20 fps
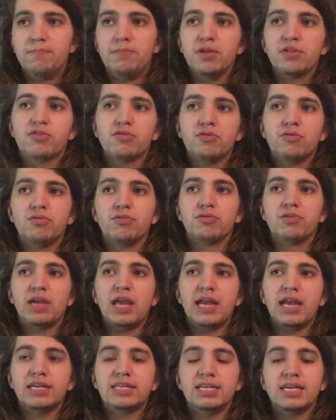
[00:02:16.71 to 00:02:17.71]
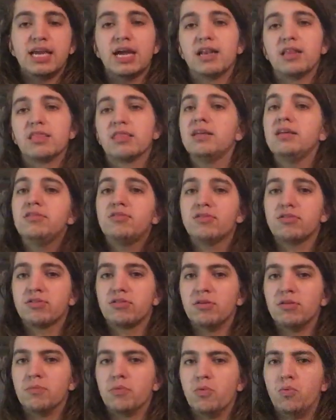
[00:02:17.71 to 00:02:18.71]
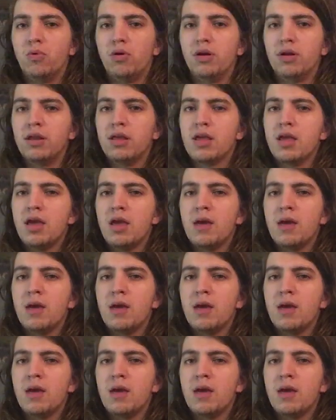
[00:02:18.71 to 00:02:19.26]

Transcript: Abyssal's Antikatastaseis number one.